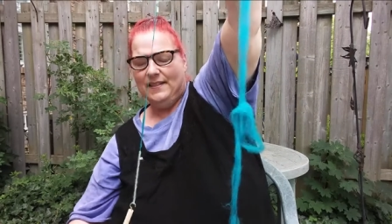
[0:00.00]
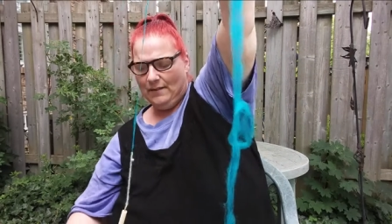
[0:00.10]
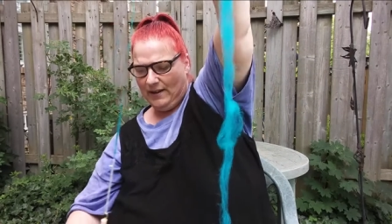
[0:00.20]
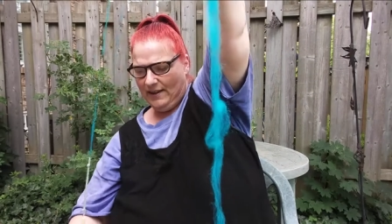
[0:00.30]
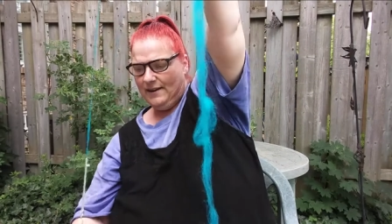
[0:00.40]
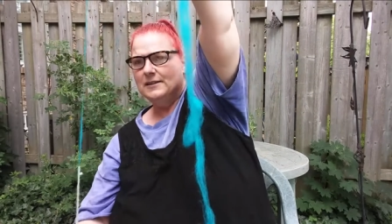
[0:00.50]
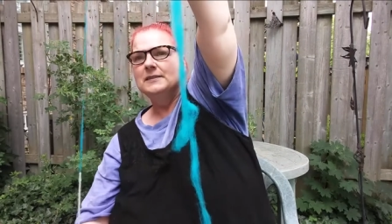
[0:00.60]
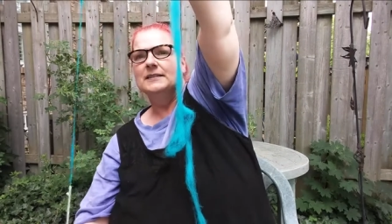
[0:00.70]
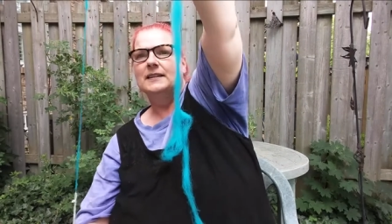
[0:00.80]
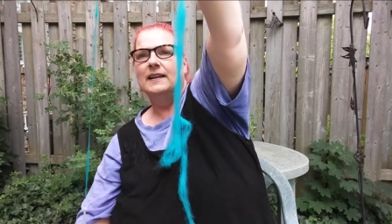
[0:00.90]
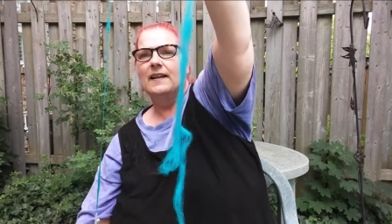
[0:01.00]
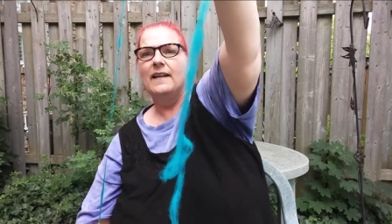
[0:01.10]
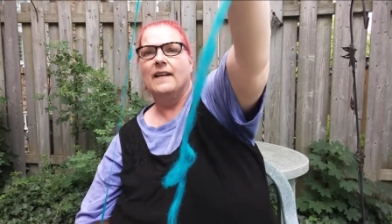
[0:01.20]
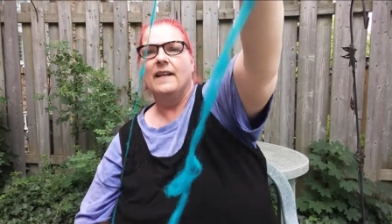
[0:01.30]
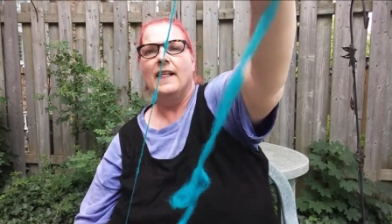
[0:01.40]
There we go.
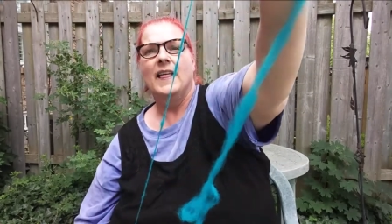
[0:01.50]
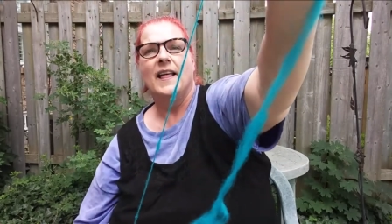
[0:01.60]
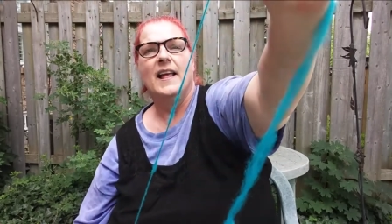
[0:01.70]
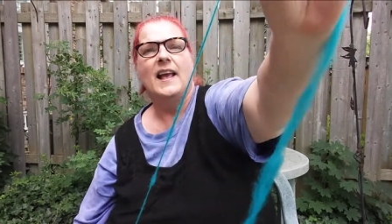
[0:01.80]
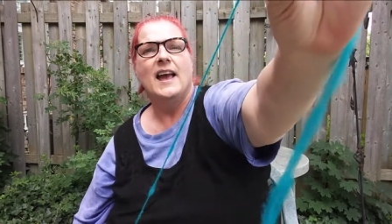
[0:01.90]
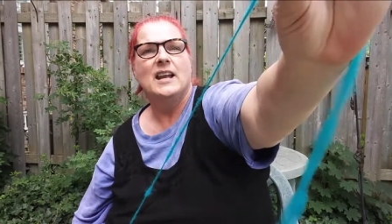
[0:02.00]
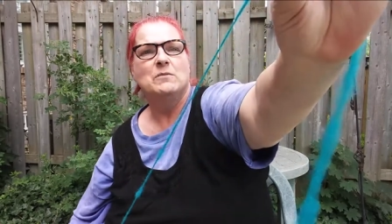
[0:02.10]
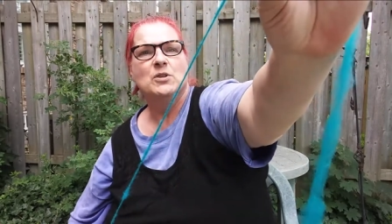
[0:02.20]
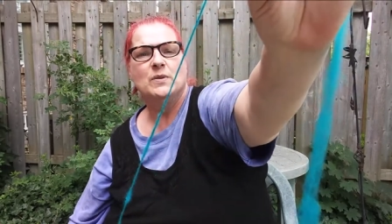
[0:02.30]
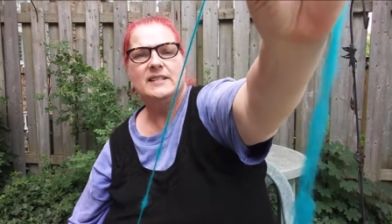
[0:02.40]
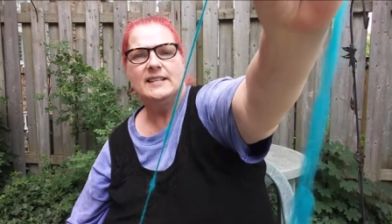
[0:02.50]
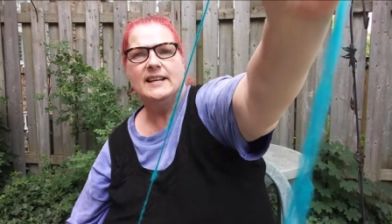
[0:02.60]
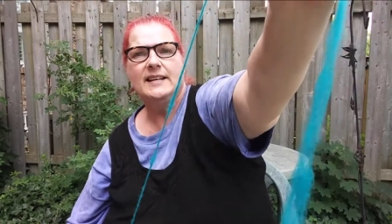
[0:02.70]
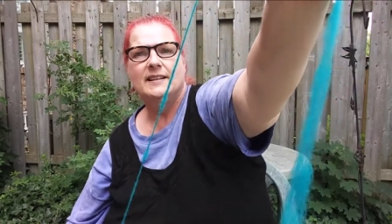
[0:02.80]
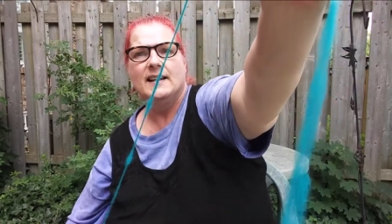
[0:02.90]
And I'm
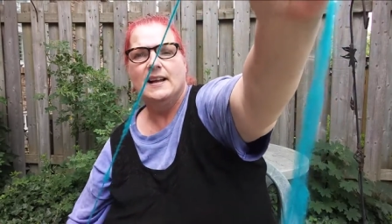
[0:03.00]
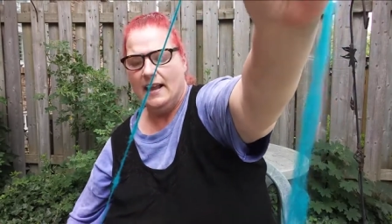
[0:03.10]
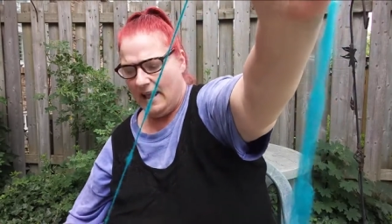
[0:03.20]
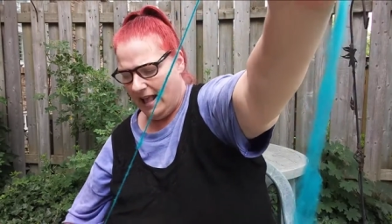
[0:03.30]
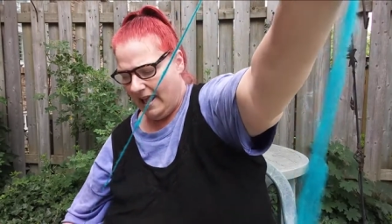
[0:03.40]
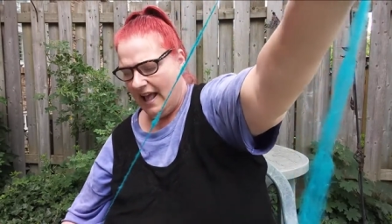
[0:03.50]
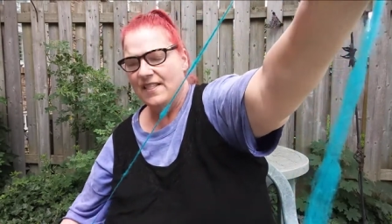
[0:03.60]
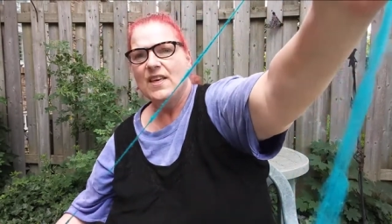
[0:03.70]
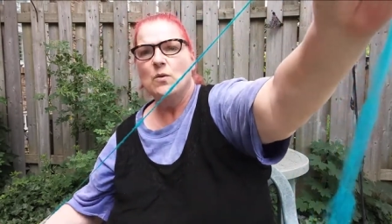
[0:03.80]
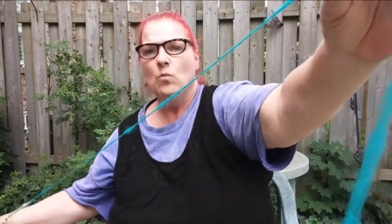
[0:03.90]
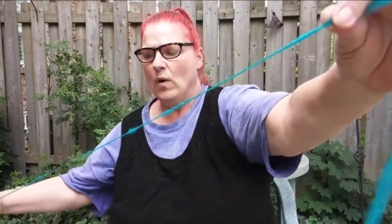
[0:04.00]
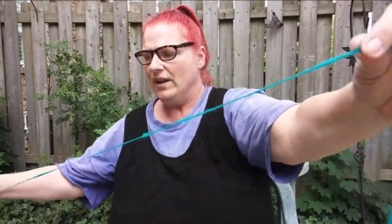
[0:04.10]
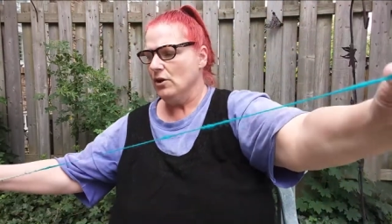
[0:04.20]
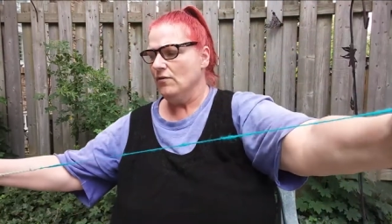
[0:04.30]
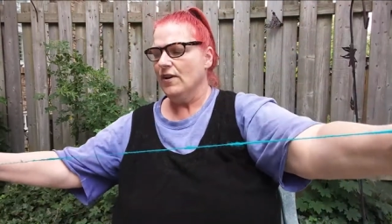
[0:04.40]
twisting it. And then
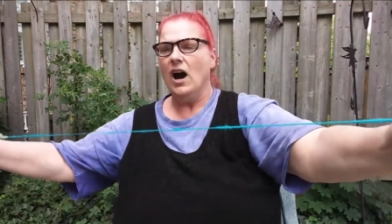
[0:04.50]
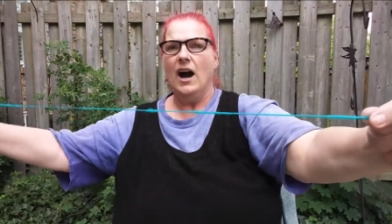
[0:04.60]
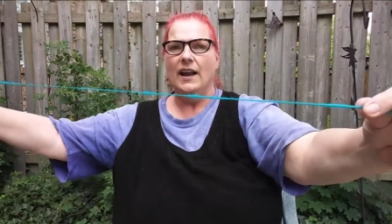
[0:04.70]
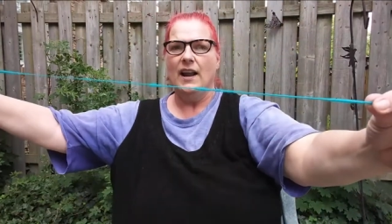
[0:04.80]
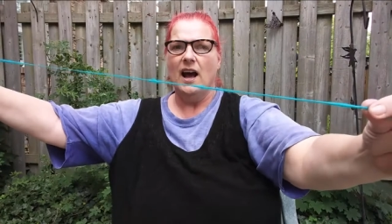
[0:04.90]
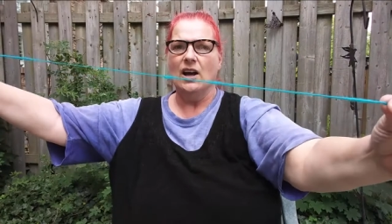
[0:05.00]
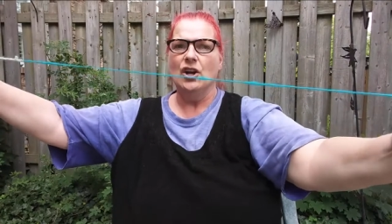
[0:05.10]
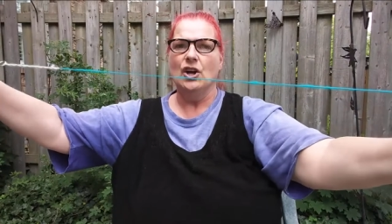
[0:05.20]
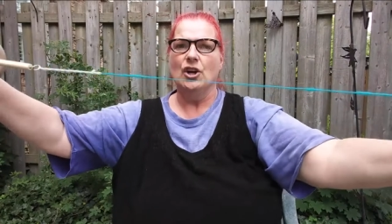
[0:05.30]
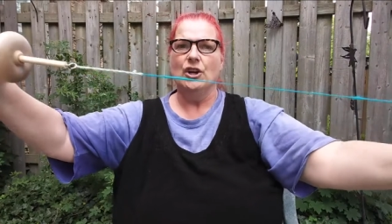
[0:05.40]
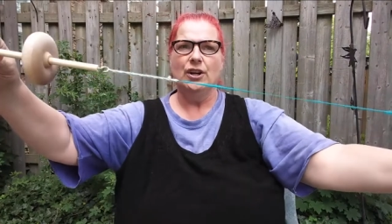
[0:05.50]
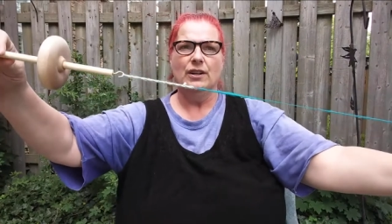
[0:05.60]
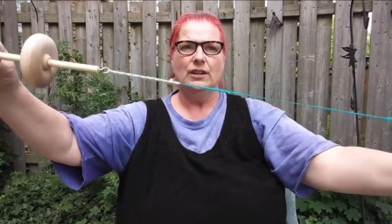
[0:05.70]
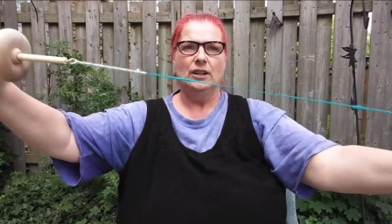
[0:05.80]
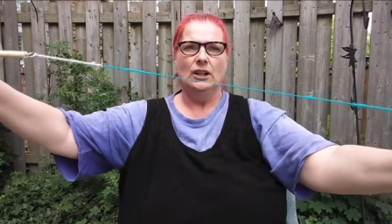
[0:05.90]
when you've got a good
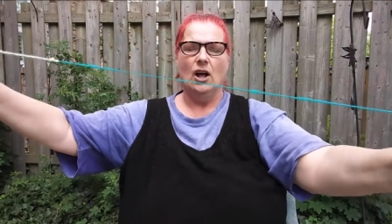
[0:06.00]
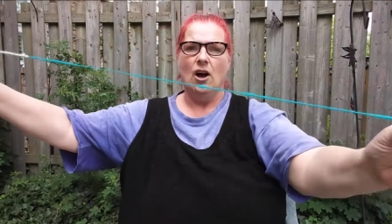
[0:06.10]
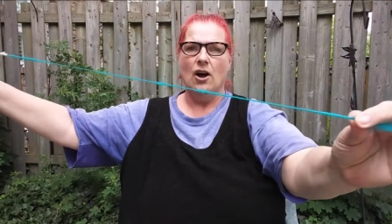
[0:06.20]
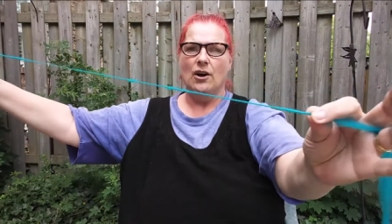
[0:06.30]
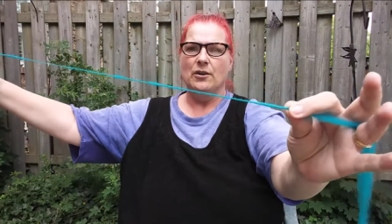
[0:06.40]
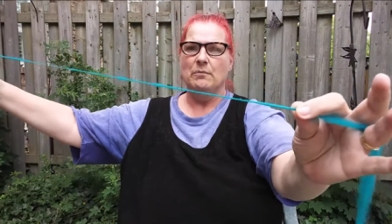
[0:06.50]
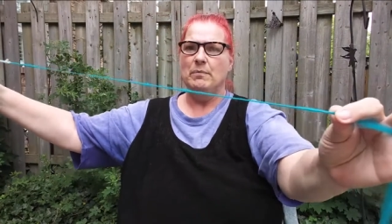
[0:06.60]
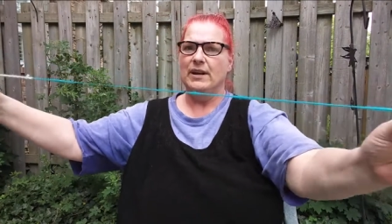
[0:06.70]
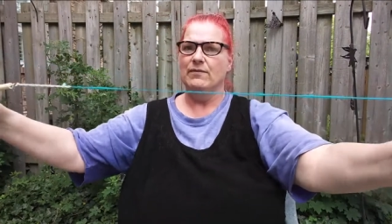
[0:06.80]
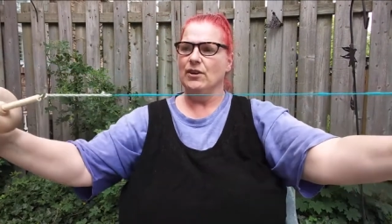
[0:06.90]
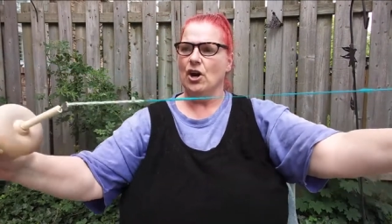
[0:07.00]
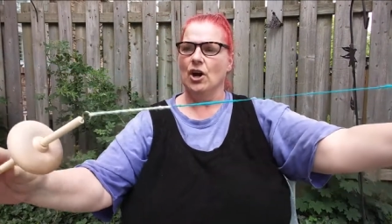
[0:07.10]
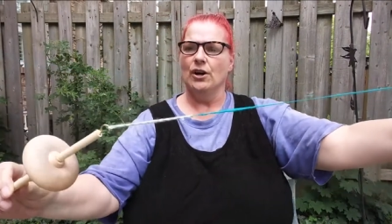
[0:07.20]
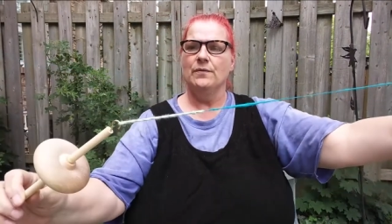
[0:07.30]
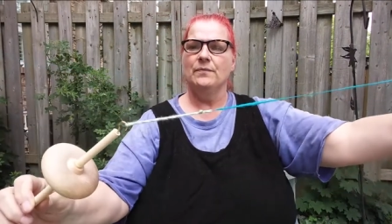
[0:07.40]
long bit of
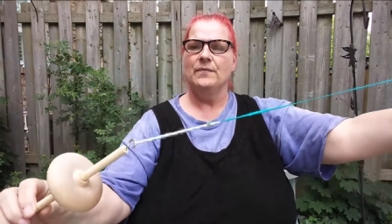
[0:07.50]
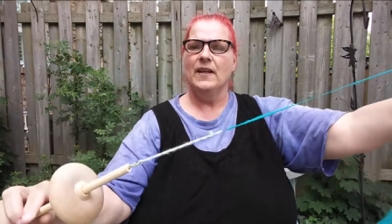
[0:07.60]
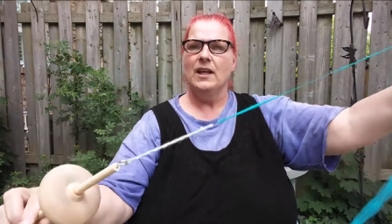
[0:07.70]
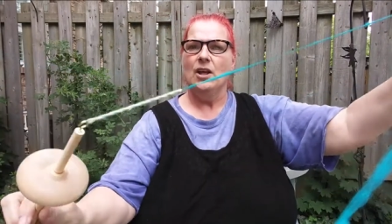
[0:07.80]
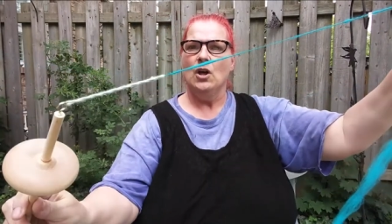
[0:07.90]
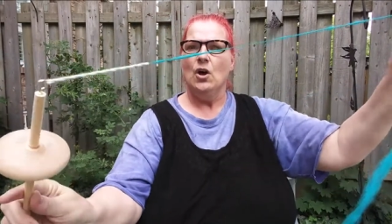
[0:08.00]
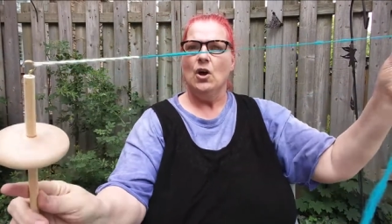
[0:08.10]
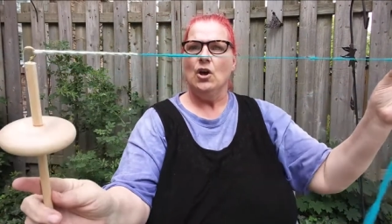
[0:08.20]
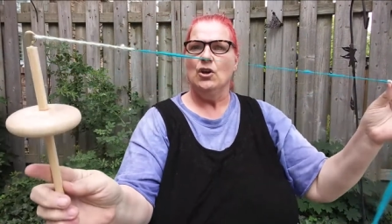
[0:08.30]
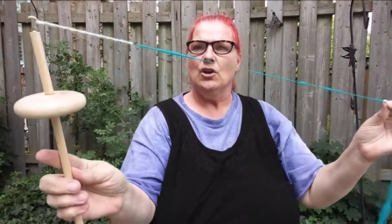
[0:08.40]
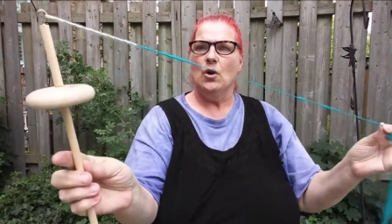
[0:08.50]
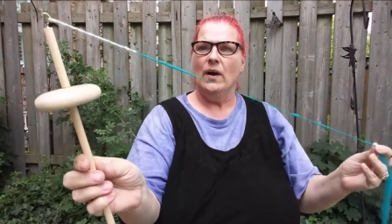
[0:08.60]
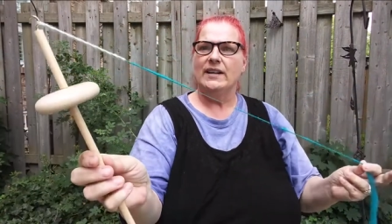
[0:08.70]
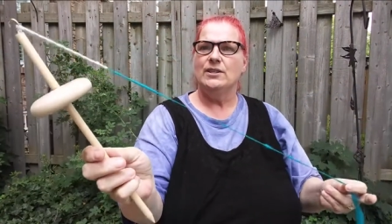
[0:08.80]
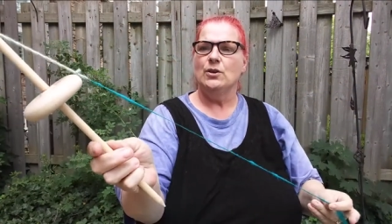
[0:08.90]
yarn, you're
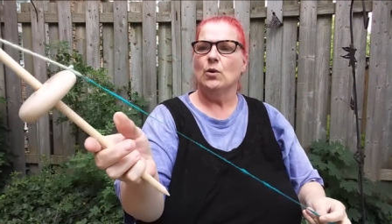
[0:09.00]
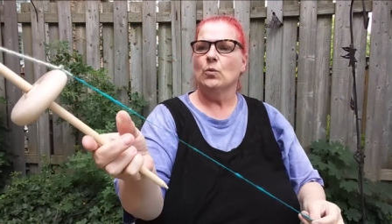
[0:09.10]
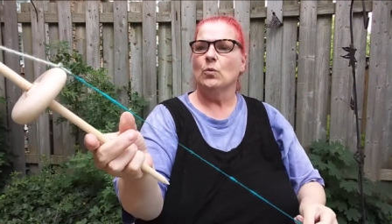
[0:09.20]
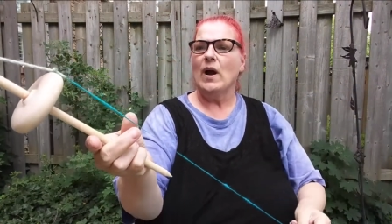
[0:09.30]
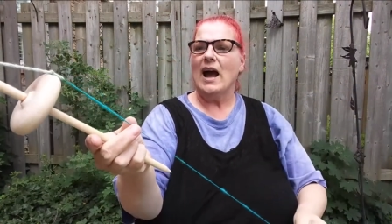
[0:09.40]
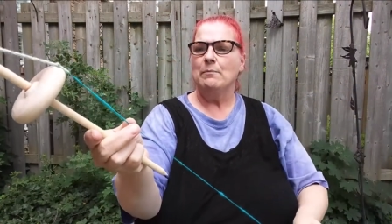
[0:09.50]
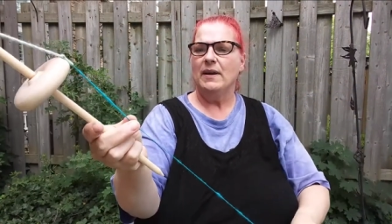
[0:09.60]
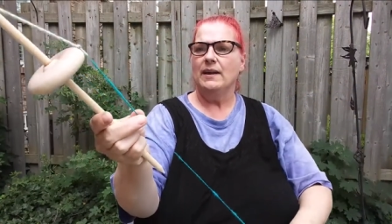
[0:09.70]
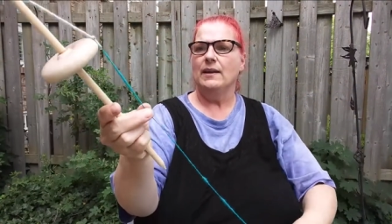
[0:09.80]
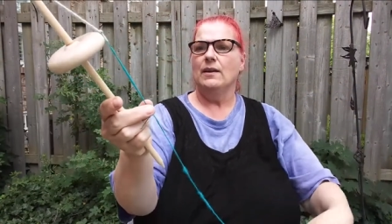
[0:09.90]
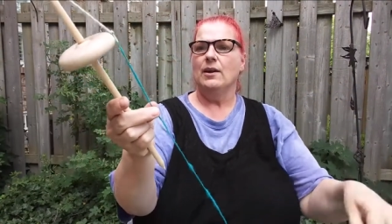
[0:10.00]
going to wrap it